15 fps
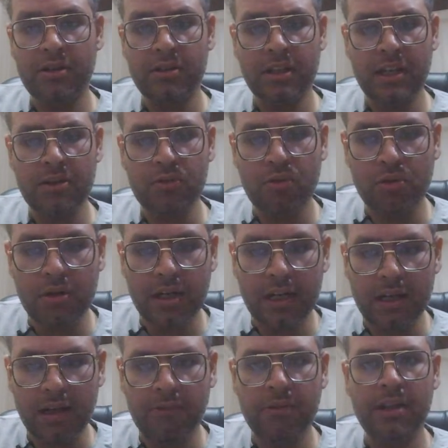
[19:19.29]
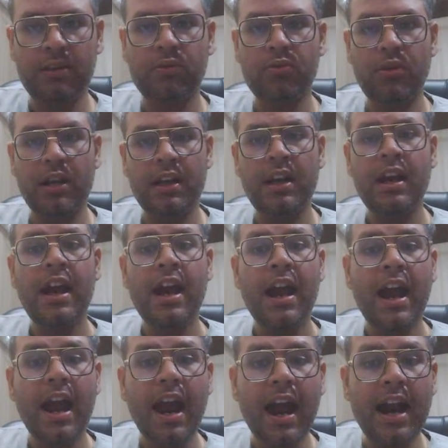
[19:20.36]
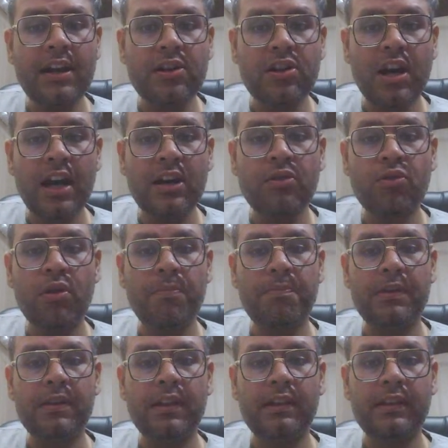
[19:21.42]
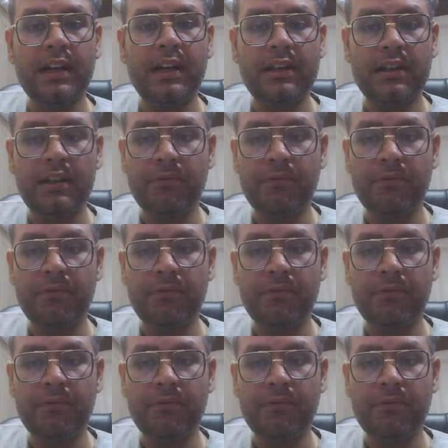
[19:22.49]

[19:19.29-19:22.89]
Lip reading: need to create a weak square and try to open the center.